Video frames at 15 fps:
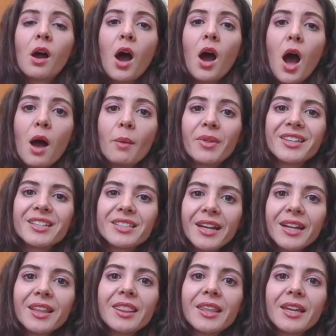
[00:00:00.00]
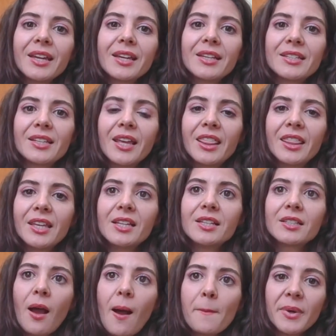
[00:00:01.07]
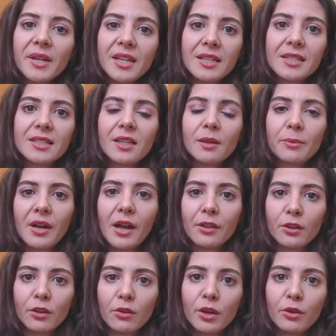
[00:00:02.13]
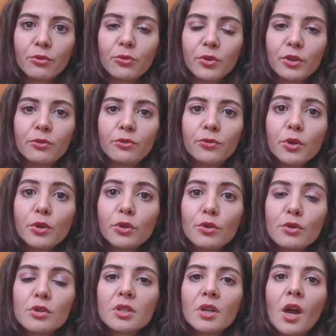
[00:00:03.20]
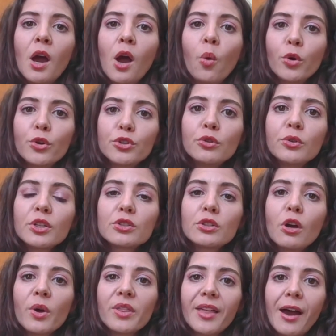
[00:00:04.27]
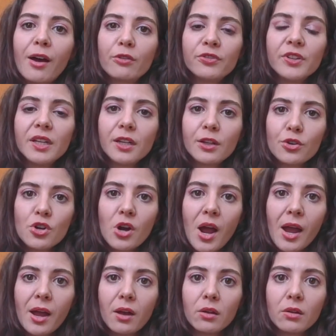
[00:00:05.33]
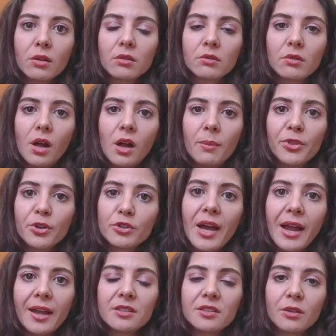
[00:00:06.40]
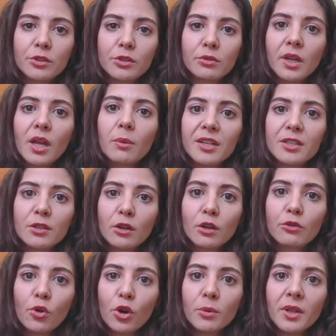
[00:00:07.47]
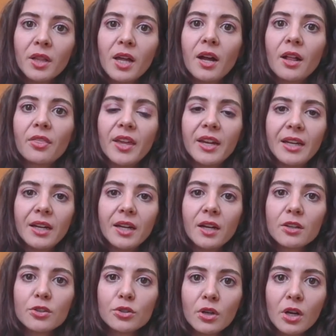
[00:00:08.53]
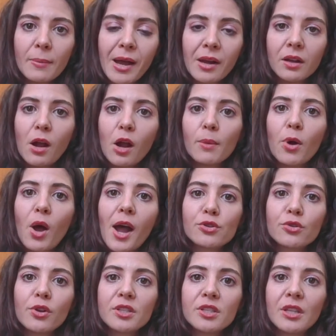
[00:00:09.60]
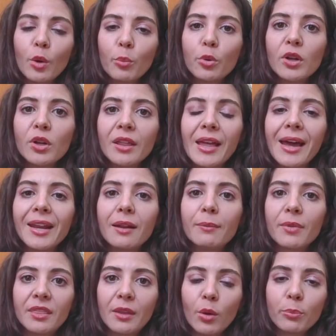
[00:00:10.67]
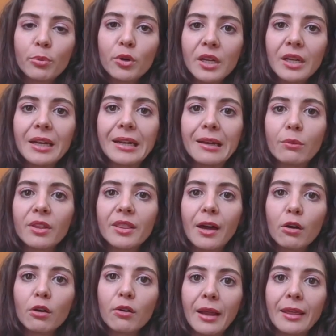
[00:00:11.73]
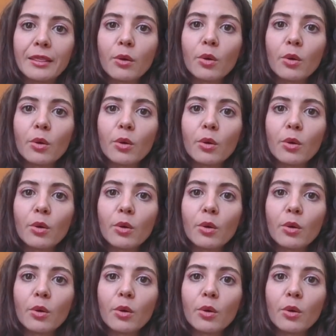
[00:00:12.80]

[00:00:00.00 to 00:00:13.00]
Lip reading: The second thing is these companies that put out the grain-free foods were doing so without feeding trial their diets. They were doing it based on a formula. They needed a certain amount of carbohydrates. They were putting that in, but they were putting it in without grain.